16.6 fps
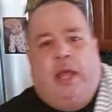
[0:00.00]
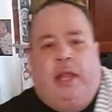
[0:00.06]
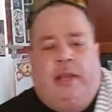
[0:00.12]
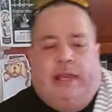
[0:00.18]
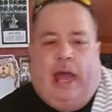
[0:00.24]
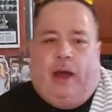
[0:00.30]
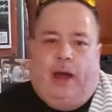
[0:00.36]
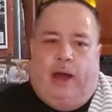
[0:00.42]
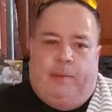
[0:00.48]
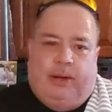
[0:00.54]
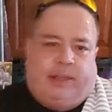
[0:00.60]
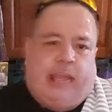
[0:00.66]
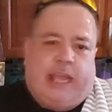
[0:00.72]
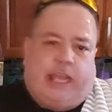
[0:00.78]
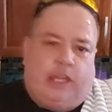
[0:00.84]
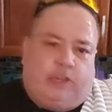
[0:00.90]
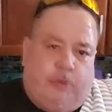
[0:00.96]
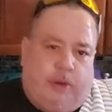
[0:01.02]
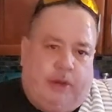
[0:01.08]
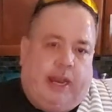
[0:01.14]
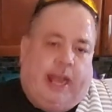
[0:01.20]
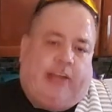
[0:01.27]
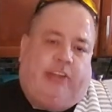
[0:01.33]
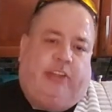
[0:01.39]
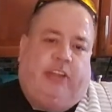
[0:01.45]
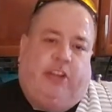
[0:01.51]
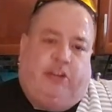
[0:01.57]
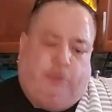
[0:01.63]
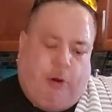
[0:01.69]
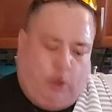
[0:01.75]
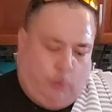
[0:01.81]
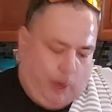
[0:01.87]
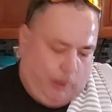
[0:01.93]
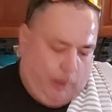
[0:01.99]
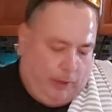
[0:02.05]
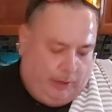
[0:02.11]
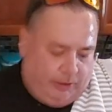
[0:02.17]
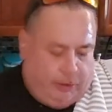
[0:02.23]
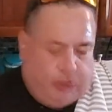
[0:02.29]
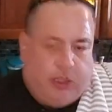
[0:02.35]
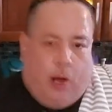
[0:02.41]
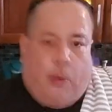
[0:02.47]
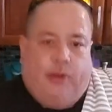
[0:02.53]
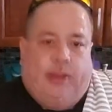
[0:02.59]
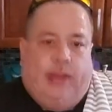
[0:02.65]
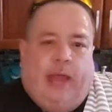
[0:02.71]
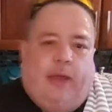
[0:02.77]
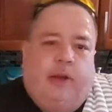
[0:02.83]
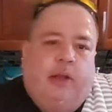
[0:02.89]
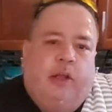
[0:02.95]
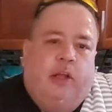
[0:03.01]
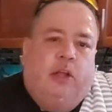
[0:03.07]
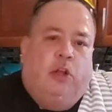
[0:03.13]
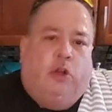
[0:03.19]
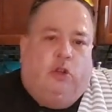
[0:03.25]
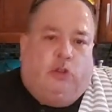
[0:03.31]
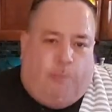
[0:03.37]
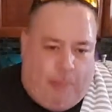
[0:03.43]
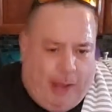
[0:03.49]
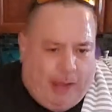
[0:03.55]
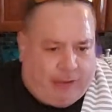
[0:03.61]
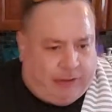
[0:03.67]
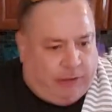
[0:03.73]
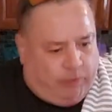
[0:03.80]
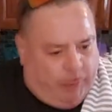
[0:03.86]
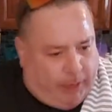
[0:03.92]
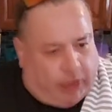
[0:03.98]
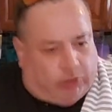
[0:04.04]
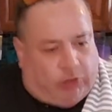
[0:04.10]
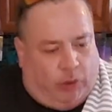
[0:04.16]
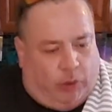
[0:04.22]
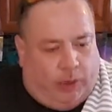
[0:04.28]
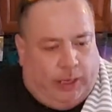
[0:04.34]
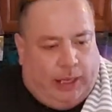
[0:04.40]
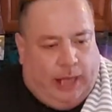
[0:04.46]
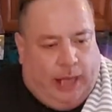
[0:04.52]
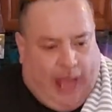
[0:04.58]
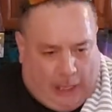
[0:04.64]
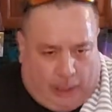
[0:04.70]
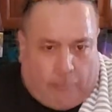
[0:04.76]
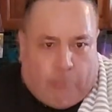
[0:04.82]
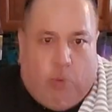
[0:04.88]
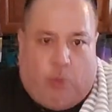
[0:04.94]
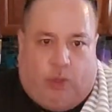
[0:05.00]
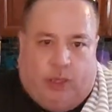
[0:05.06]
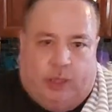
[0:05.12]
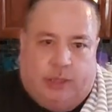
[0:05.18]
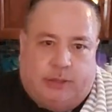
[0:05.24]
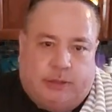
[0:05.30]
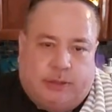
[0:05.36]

Now, I'm going to take you through the next dish real quick while this is going down. So basically, rigatoni alla buca.